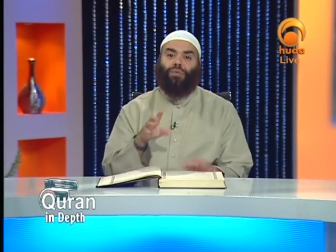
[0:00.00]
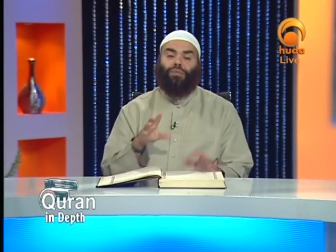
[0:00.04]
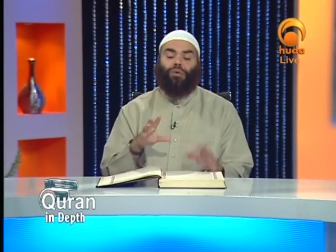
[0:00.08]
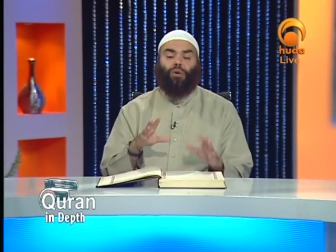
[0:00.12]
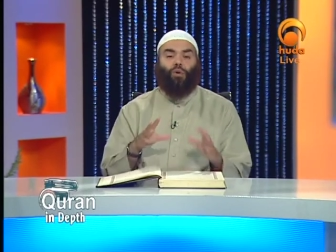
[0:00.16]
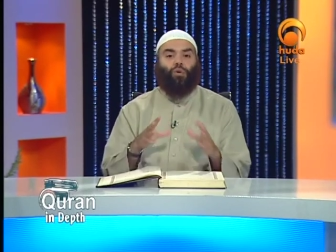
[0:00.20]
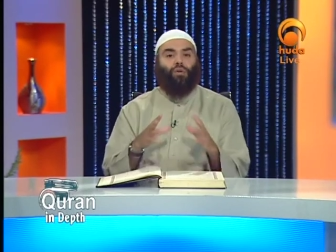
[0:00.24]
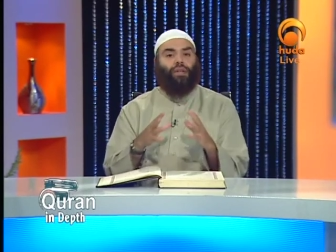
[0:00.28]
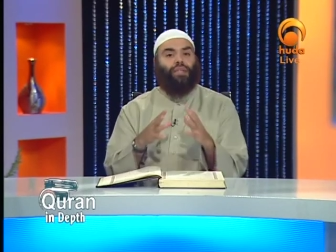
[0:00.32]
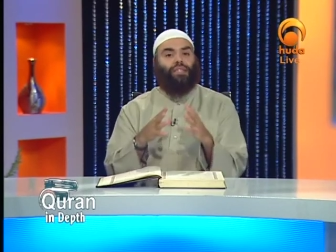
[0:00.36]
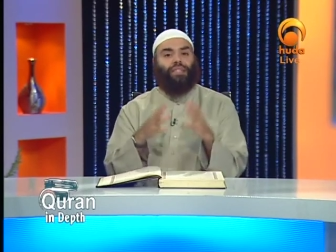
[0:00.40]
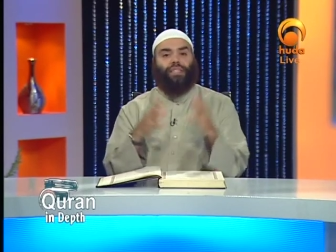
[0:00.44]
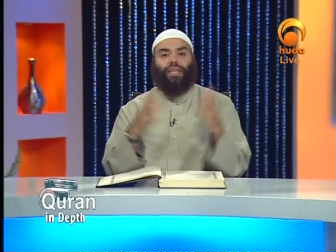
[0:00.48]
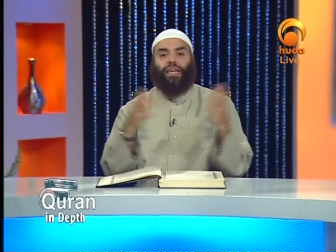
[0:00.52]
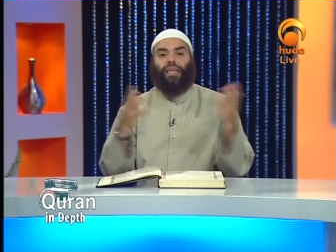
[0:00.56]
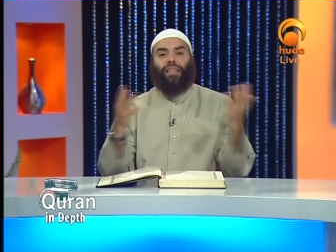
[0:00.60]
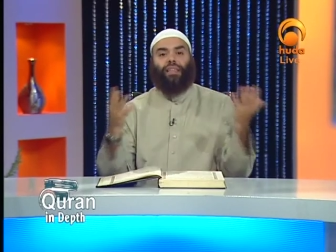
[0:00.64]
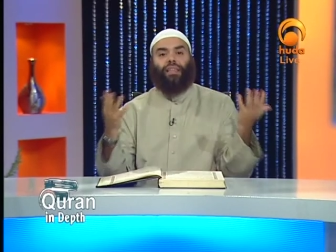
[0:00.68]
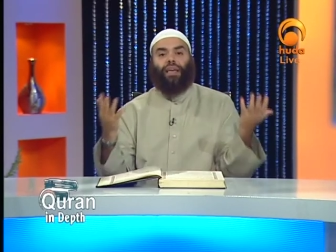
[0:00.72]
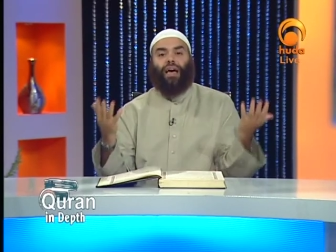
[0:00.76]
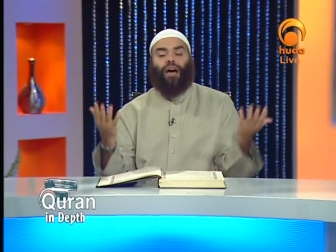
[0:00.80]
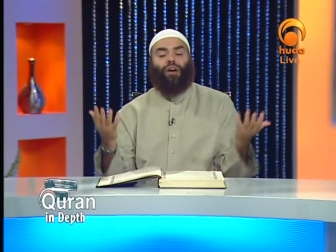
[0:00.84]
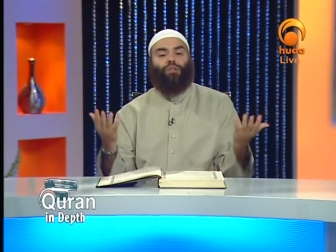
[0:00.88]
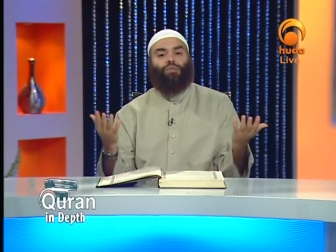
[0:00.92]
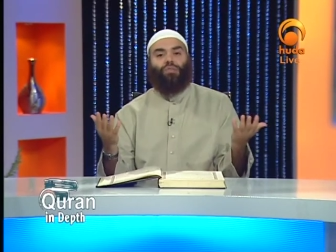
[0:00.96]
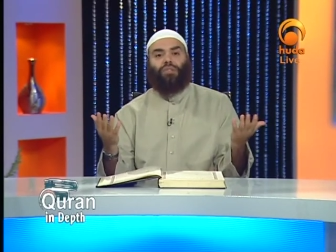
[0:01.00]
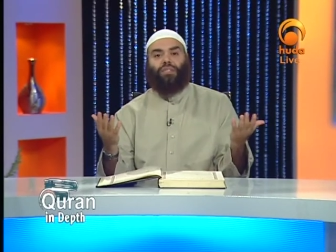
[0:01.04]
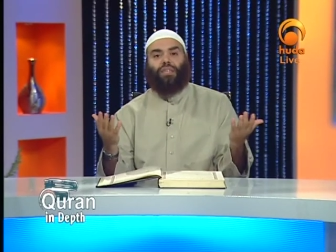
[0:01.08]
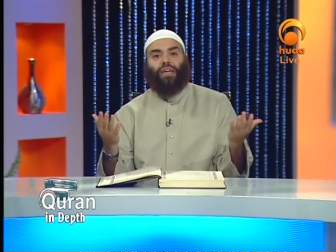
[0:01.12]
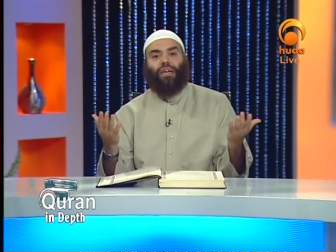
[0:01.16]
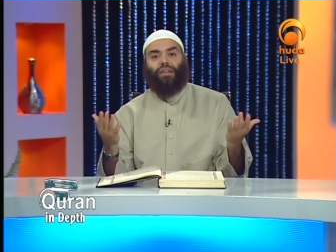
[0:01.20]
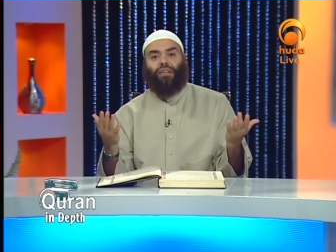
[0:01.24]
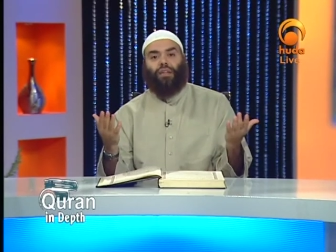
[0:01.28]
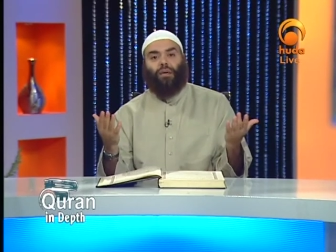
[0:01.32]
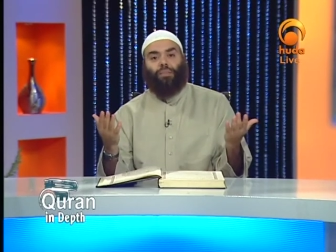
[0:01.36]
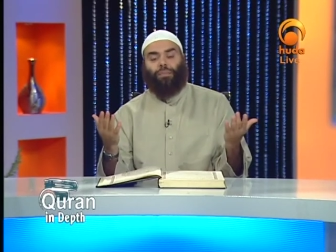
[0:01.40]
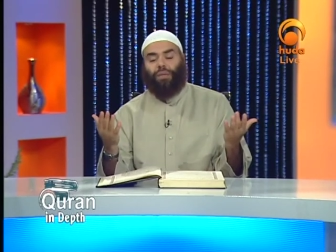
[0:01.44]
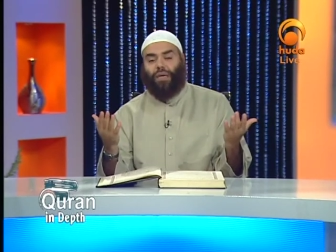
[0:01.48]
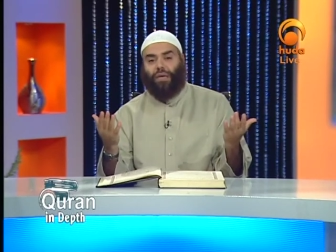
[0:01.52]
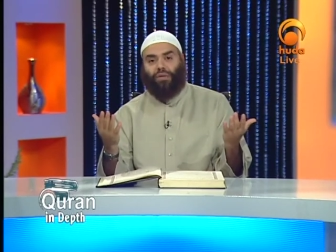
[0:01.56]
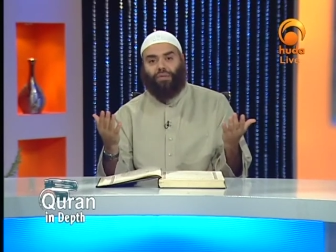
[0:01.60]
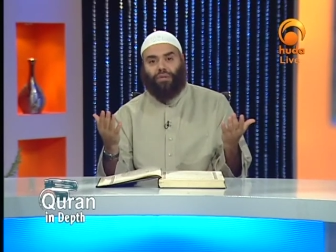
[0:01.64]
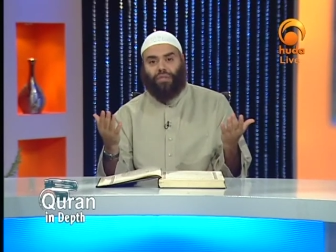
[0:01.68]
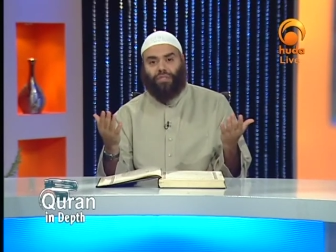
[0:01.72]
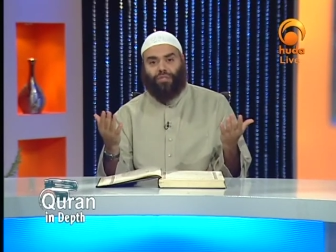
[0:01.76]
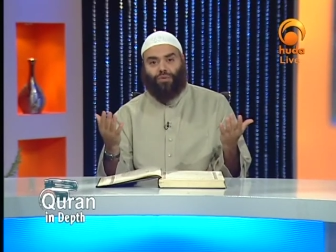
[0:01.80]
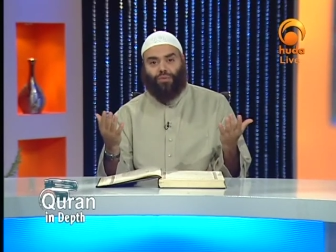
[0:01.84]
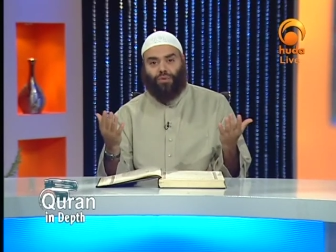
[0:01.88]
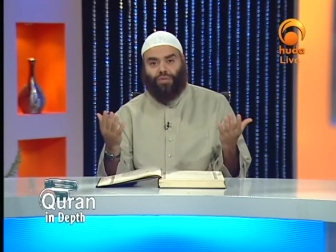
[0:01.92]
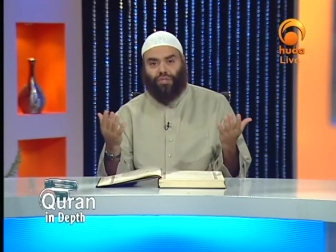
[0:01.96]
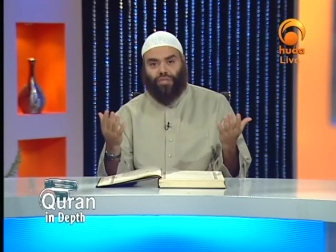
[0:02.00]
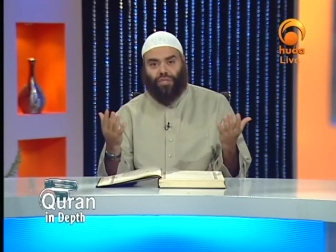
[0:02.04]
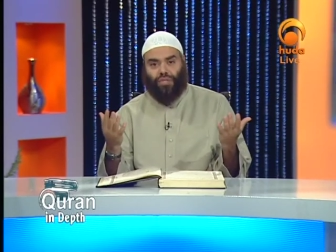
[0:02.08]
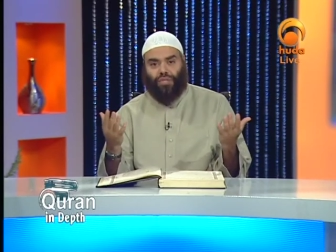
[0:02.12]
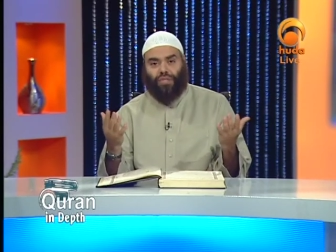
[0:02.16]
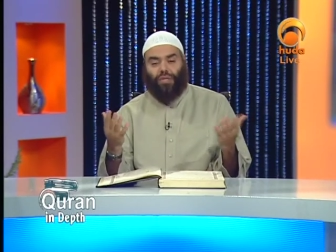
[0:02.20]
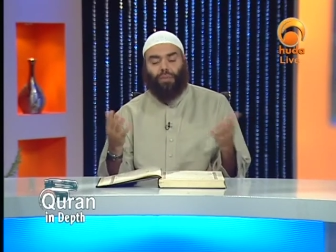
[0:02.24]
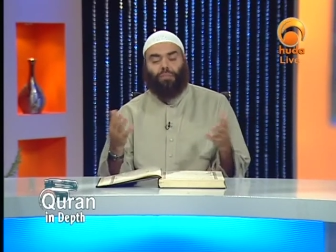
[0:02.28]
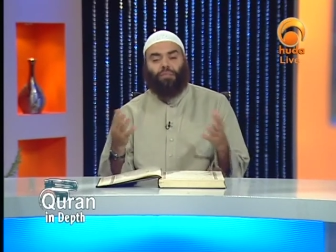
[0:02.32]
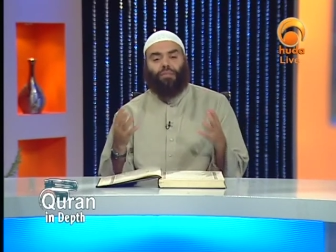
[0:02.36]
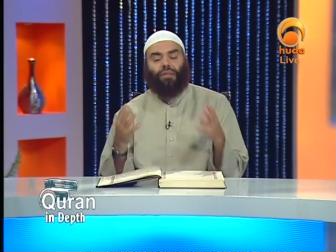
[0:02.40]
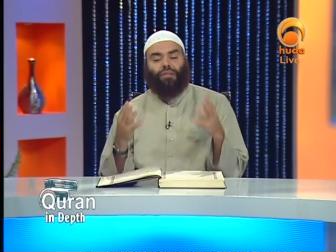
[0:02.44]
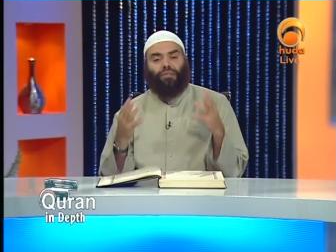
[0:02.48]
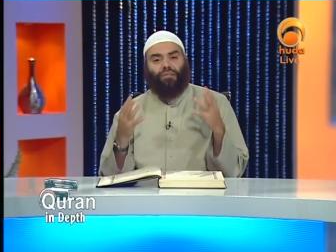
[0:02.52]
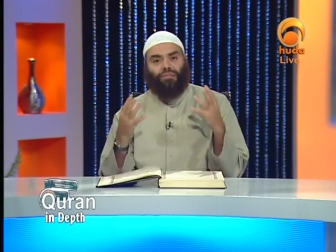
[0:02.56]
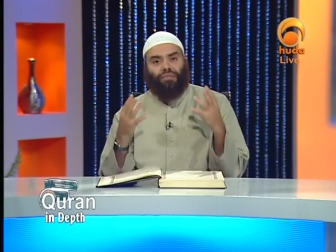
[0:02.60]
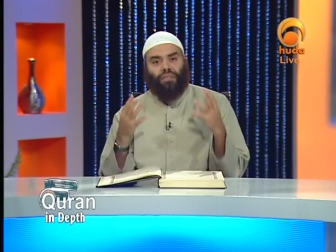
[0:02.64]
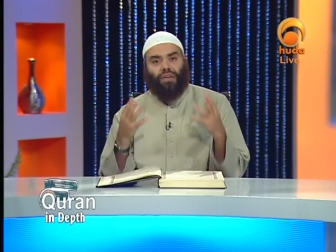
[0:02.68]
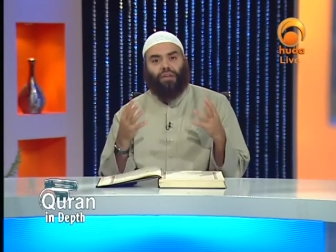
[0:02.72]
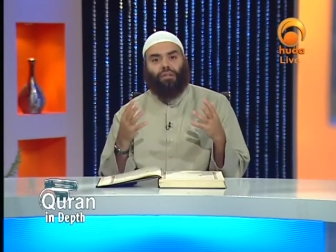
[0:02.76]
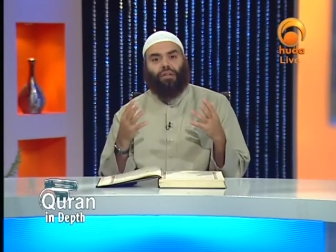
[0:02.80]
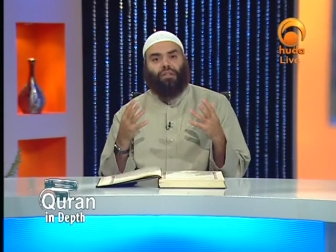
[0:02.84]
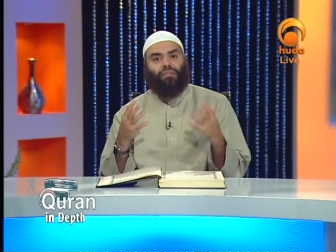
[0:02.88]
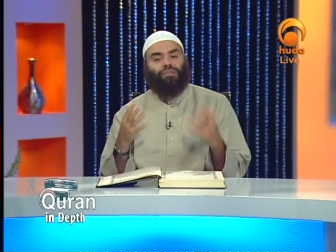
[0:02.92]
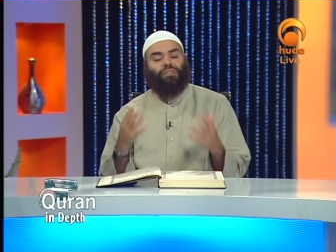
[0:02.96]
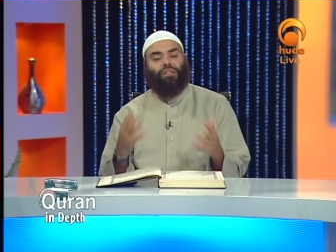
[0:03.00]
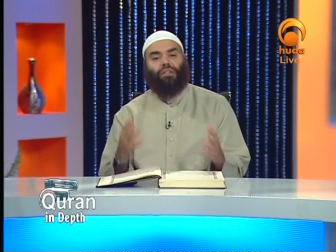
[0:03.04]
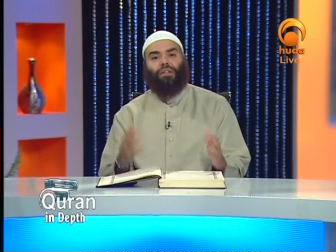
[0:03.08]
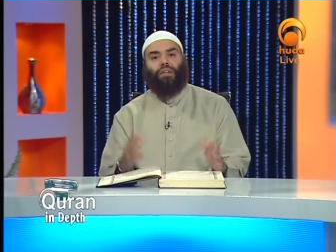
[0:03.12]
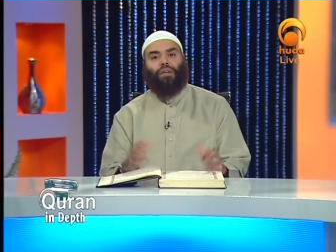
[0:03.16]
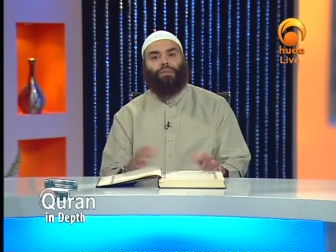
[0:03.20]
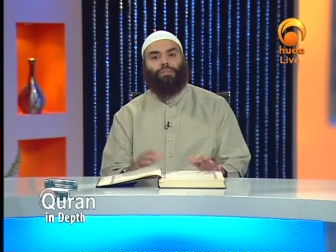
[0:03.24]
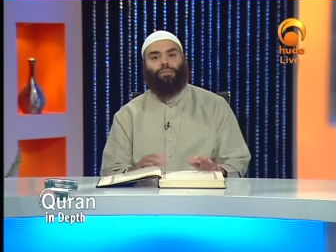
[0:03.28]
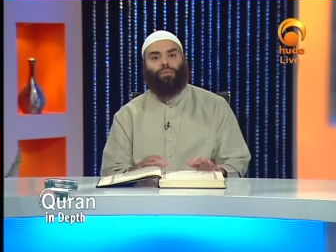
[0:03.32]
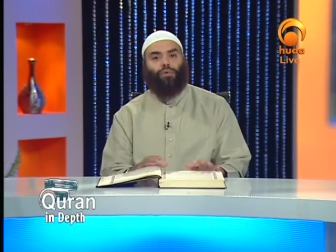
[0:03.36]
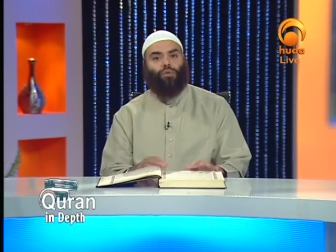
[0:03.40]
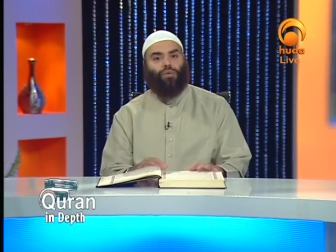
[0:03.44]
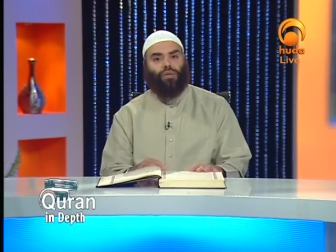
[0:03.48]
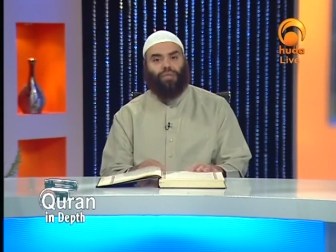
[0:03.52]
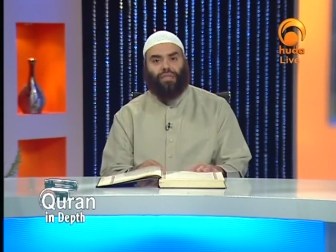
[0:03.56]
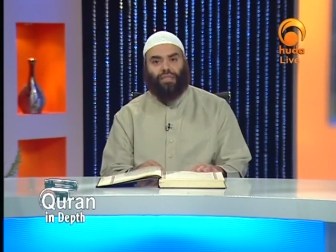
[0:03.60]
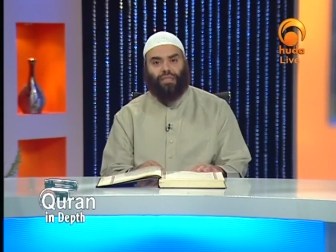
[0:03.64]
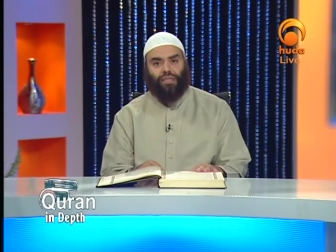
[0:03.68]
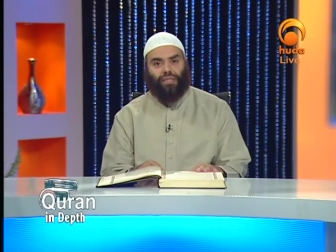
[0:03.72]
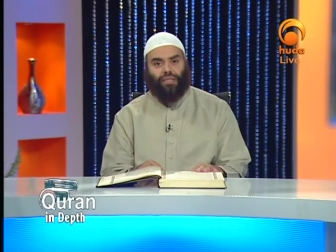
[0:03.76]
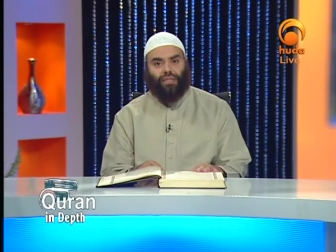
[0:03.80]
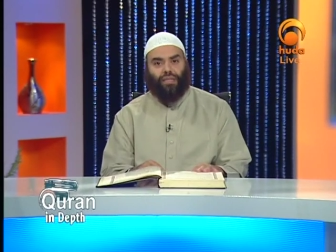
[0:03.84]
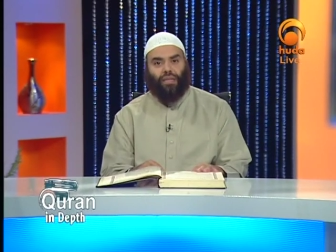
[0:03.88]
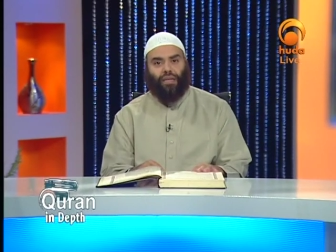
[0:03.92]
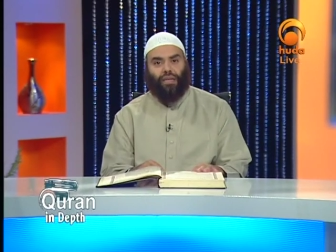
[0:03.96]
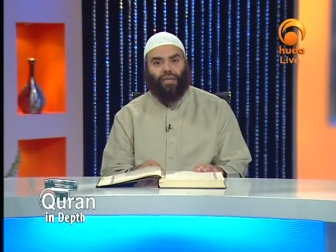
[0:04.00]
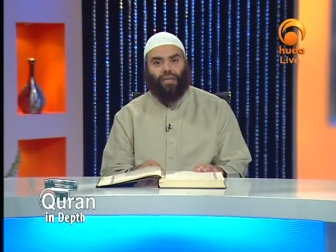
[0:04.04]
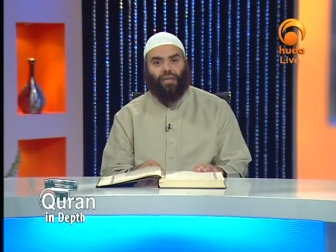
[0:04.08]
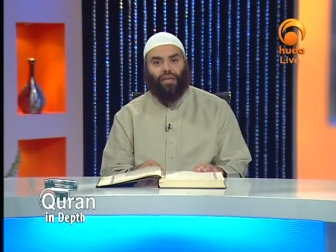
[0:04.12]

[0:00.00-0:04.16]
We only take the outside appearance, which is something very, very important.